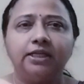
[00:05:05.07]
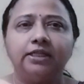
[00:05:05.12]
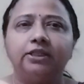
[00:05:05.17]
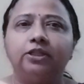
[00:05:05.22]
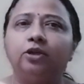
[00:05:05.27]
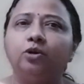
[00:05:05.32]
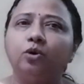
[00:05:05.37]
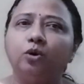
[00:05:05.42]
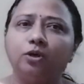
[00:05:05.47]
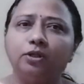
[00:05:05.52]

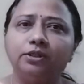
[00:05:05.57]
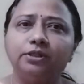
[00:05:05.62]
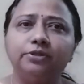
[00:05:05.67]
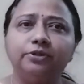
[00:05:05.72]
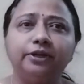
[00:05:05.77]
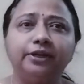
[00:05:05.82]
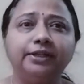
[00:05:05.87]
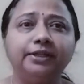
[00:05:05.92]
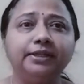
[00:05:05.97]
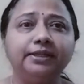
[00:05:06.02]
the
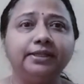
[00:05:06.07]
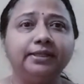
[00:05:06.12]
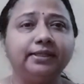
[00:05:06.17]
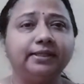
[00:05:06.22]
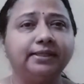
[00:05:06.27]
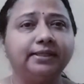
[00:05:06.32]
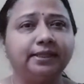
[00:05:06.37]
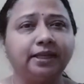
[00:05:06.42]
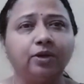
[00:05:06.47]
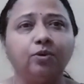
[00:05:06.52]
consonant
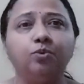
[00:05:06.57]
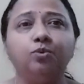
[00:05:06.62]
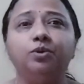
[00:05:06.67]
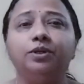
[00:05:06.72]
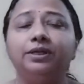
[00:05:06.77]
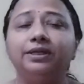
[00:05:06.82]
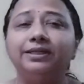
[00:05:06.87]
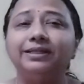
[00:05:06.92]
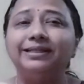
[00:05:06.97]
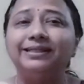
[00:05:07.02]

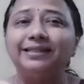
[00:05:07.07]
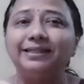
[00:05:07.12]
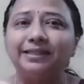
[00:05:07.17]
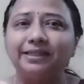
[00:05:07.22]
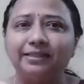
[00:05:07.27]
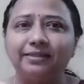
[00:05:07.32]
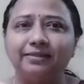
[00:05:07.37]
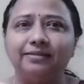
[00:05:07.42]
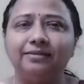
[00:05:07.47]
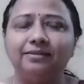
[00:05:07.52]
sound
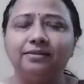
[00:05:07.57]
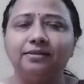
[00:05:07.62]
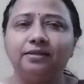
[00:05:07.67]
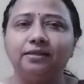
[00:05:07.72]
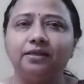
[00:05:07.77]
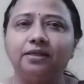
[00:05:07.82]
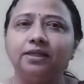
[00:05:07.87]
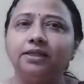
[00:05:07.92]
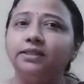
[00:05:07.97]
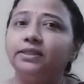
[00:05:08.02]
S
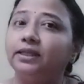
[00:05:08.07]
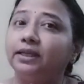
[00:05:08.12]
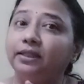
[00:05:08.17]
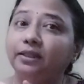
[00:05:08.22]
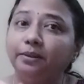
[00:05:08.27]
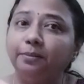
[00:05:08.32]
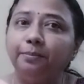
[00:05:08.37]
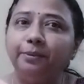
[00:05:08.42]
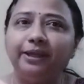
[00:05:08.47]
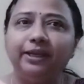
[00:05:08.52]
is in
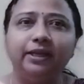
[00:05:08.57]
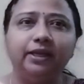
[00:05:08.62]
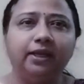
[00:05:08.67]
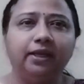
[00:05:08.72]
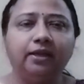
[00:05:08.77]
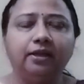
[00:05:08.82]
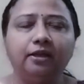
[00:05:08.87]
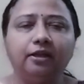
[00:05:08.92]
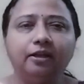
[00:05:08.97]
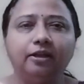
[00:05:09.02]
the
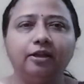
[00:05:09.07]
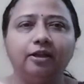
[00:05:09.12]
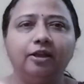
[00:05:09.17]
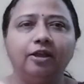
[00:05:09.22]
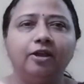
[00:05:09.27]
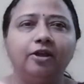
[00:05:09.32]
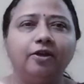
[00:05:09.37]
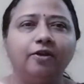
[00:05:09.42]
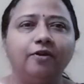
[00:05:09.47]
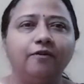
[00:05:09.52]
beginning,
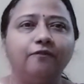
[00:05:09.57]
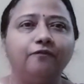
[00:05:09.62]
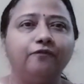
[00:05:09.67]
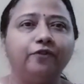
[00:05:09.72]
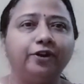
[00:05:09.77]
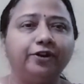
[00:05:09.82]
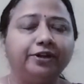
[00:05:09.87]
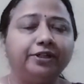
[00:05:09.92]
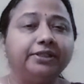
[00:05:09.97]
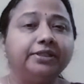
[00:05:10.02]

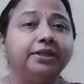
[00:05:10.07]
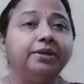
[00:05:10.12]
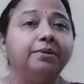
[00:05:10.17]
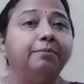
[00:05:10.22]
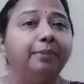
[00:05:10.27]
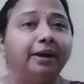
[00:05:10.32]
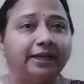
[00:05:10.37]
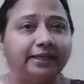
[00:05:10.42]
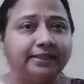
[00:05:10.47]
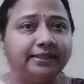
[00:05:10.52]
whereas in
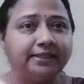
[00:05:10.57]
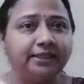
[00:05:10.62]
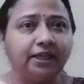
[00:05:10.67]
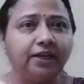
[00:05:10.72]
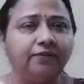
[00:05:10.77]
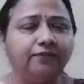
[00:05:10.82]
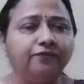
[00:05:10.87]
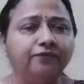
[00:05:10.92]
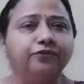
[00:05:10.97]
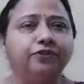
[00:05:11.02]

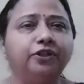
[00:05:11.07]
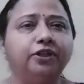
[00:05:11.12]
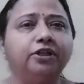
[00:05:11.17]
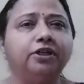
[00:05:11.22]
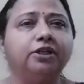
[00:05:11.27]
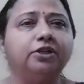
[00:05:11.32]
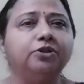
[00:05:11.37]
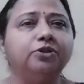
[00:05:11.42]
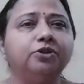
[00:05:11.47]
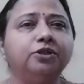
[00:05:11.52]
myself, the
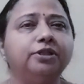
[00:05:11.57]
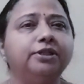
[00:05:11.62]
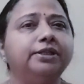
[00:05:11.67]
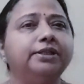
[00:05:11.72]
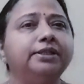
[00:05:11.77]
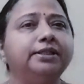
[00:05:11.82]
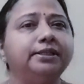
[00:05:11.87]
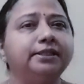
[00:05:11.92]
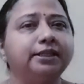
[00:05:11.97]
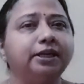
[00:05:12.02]

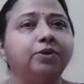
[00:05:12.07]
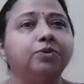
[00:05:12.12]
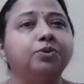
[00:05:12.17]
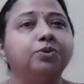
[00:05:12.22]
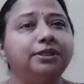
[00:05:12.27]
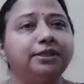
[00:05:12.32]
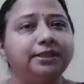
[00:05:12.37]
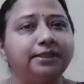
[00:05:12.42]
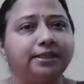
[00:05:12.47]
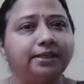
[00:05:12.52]
consonant sound
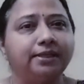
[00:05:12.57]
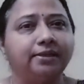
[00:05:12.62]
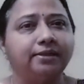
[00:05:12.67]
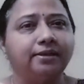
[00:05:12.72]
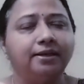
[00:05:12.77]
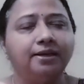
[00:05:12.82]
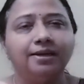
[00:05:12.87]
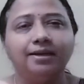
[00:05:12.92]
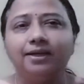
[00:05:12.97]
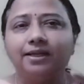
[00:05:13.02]
S
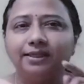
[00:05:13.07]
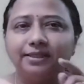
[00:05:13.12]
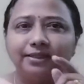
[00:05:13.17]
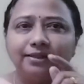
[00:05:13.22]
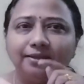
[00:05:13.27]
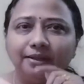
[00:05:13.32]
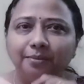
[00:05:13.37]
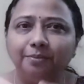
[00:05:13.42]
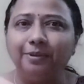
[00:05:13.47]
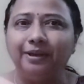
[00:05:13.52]
is
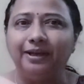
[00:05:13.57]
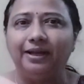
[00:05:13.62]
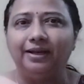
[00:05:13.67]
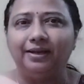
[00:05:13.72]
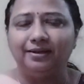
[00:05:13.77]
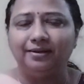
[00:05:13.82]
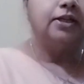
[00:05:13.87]
in the middle.